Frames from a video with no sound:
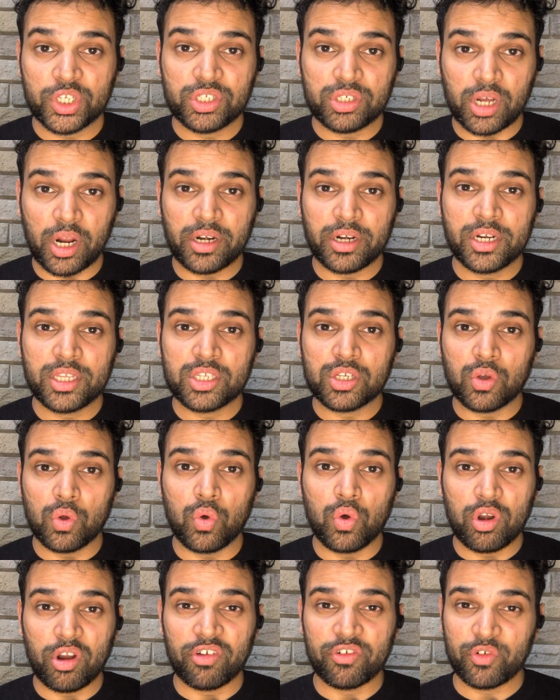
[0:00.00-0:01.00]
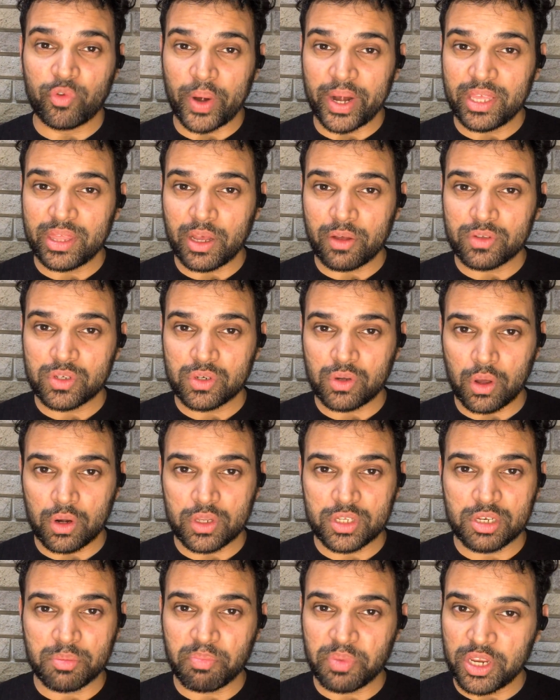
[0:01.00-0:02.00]
started as a goal of
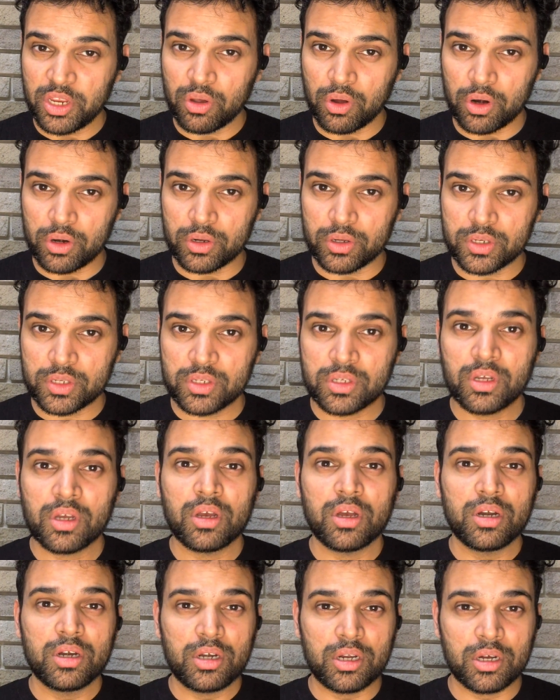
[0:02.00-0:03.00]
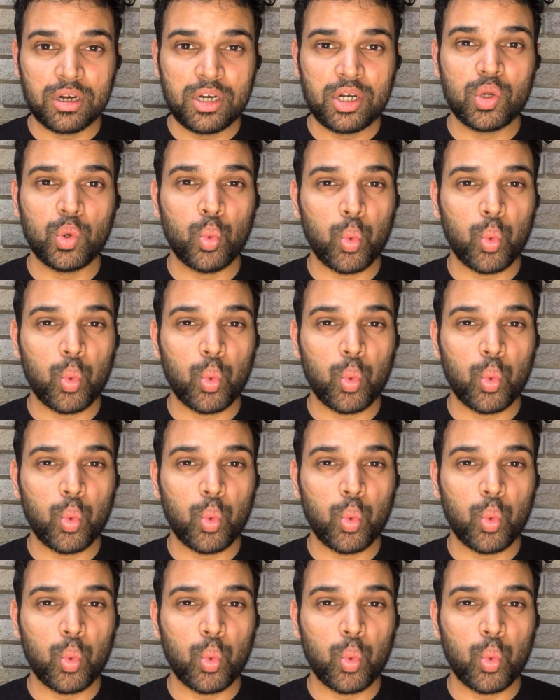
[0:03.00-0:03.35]
$20,000 in pre-orders, turned to